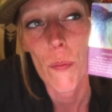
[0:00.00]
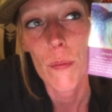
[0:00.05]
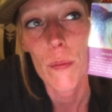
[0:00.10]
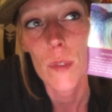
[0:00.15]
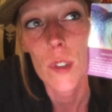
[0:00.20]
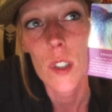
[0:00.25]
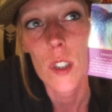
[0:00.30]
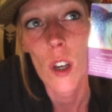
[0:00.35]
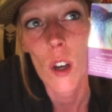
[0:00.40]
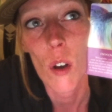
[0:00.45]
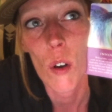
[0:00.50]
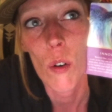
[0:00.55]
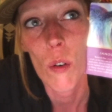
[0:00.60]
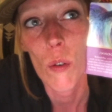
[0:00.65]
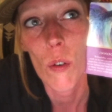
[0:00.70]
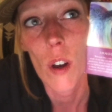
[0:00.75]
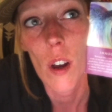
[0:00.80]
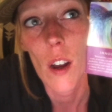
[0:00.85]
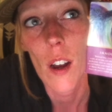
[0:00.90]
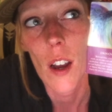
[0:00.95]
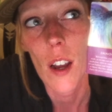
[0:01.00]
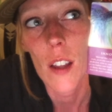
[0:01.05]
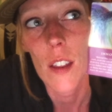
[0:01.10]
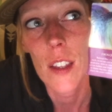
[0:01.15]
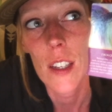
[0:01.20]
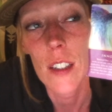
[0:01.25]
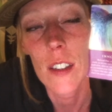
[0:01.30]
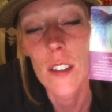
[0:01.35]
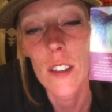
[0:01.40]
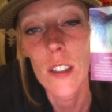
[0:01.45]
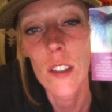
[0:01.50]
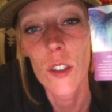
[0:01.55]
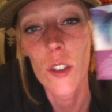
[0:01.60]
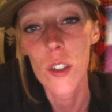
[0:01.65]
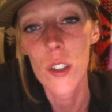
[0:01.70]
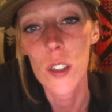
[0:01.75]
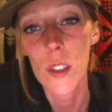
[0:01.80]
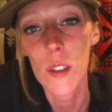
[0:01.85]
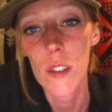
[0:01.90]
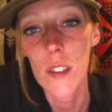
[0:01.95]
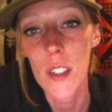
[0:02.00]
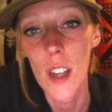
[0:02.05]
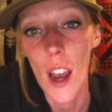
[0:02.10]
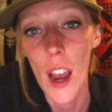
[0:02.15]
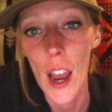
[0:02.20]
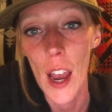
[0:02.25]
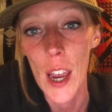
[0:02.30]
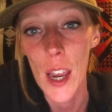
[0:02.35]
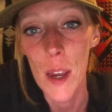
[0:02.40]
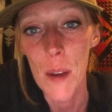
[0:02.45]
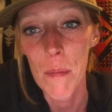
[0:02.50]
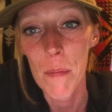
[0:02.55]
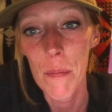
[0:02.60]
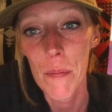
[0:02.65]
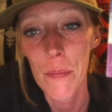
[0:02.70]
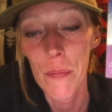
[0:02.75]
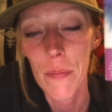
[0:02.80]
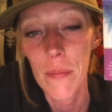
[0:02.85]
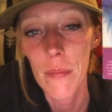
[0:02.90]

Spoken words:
So I think this is just time